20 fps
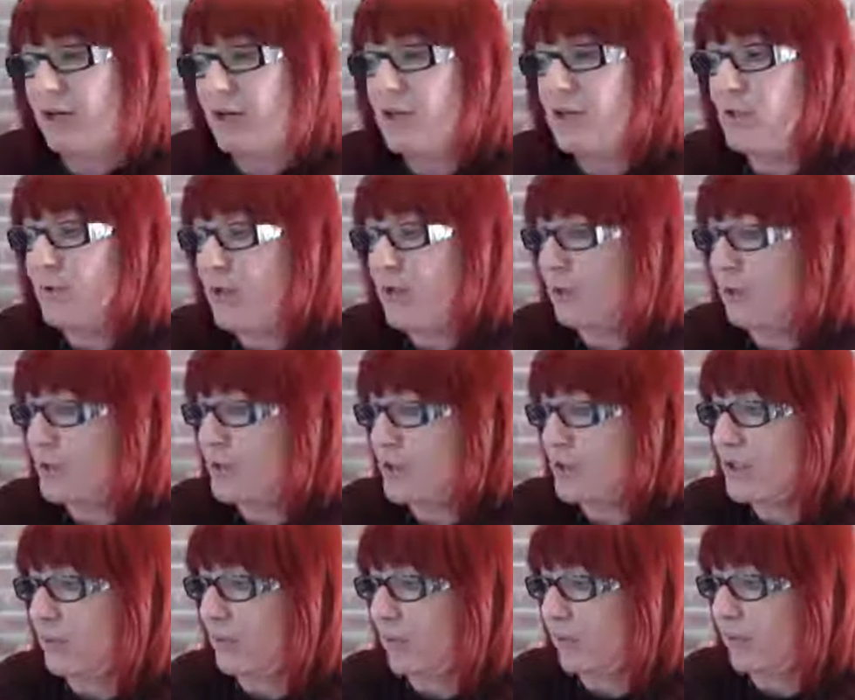I do that once a
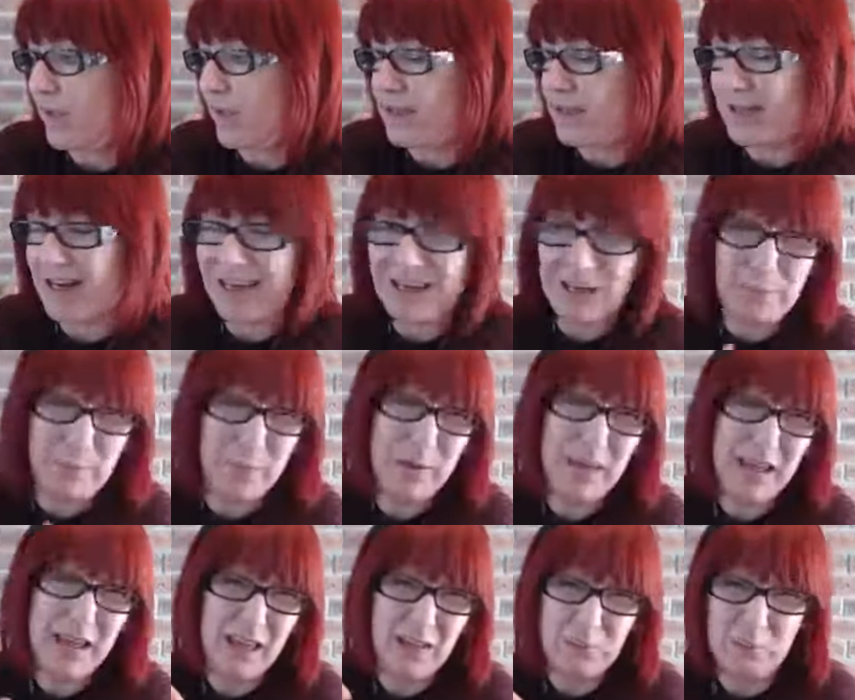month as like a
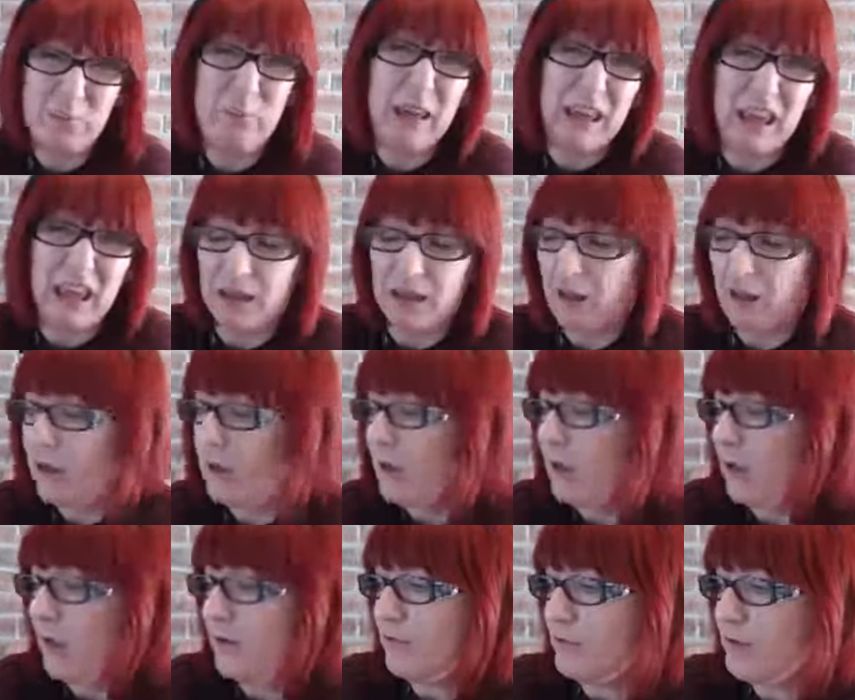biggie
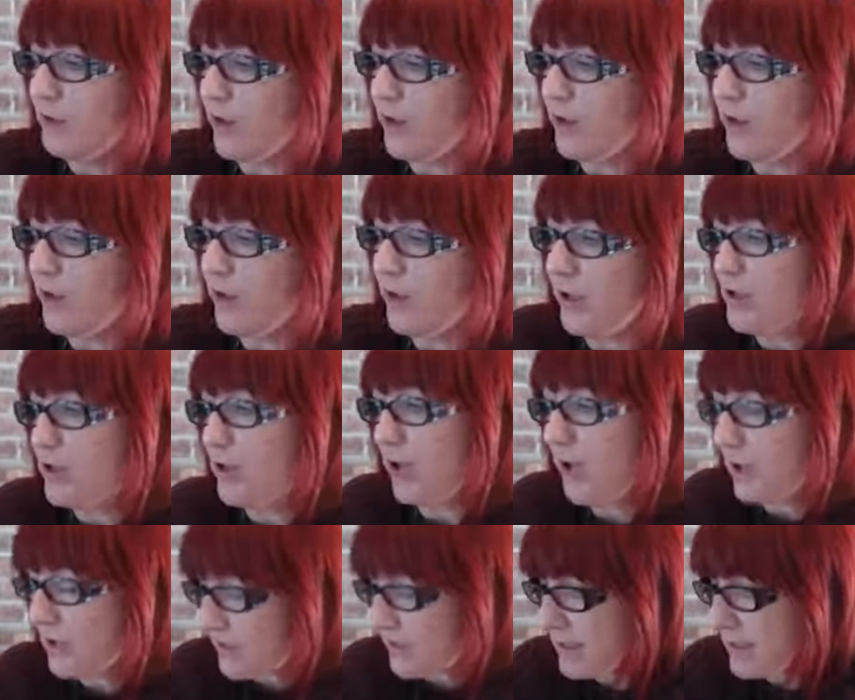of training.
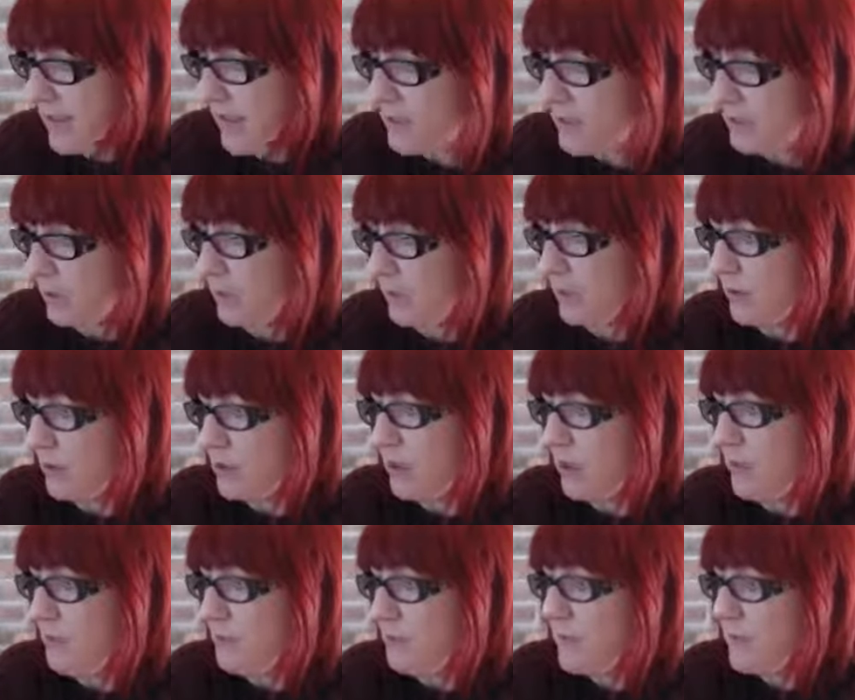So I schedule
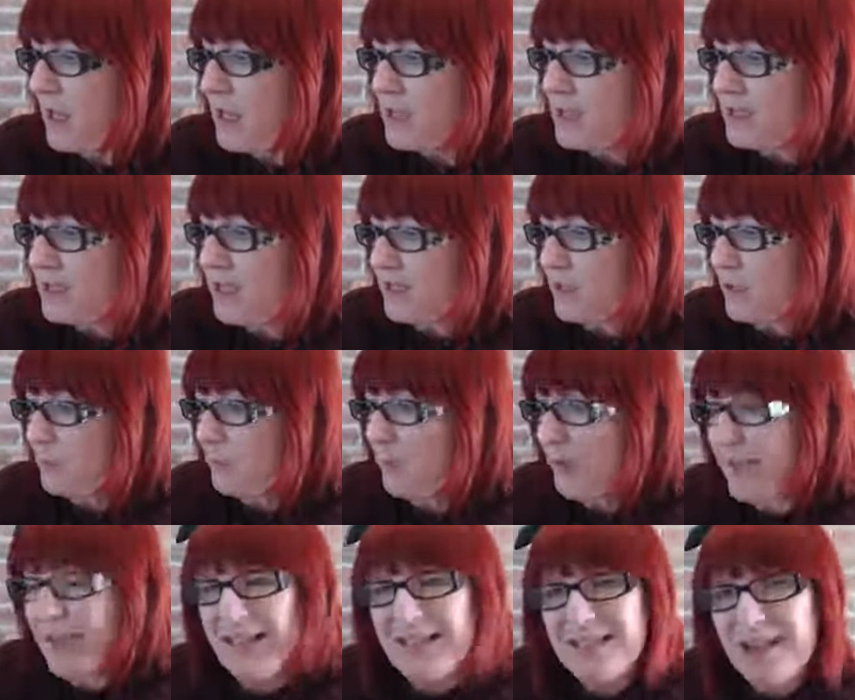those in. Set
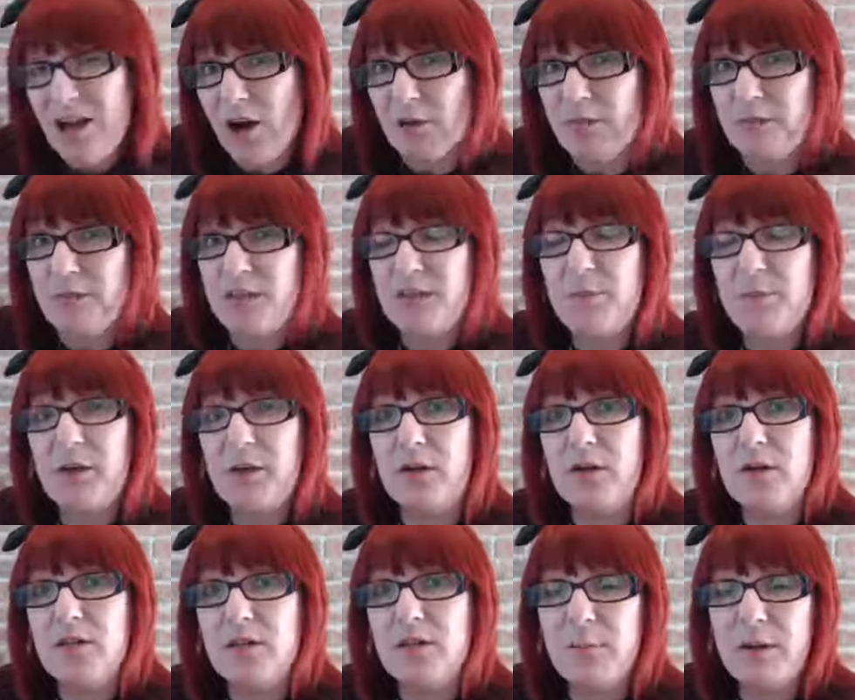up payday offers
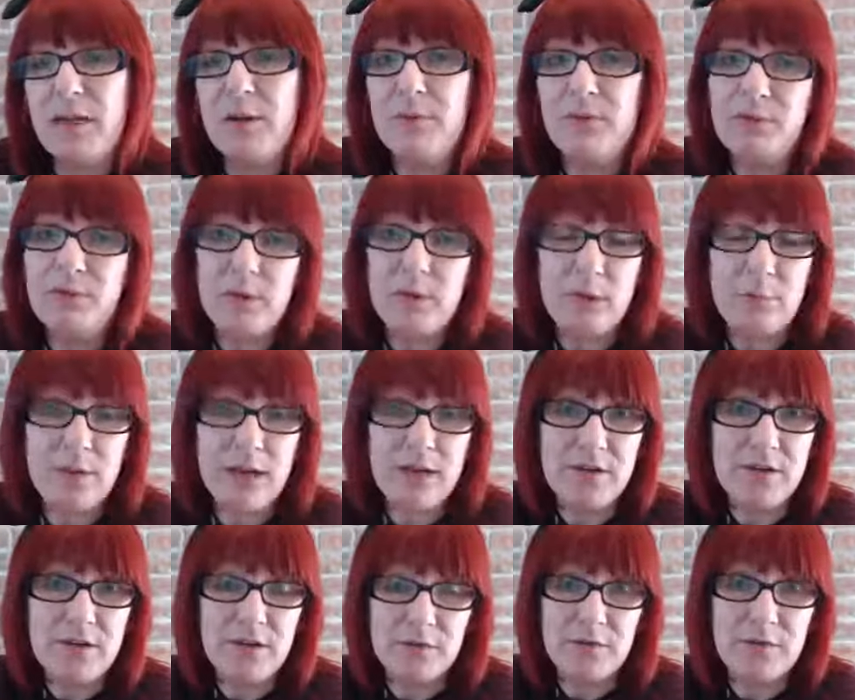because people do get paid
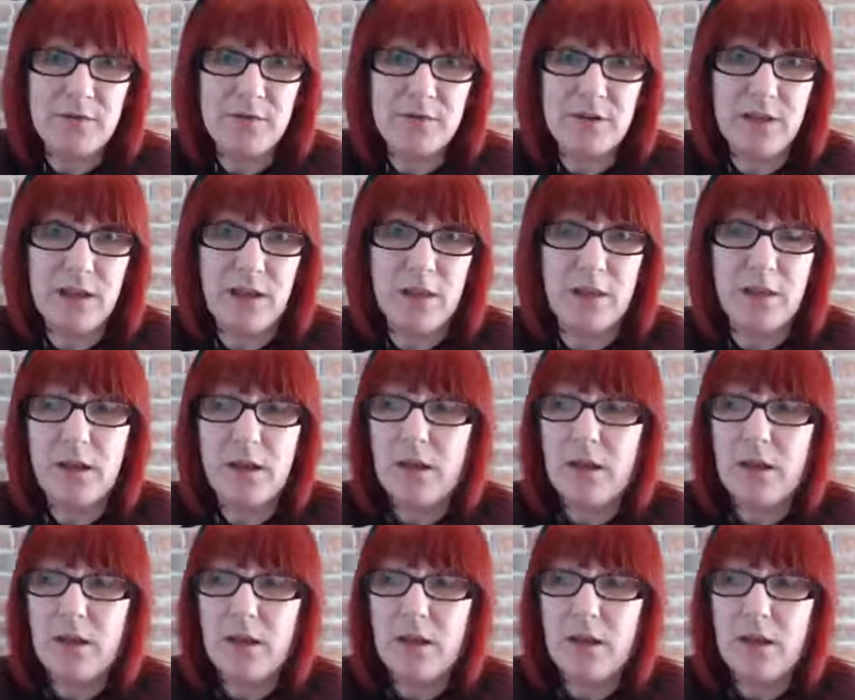on the 15th.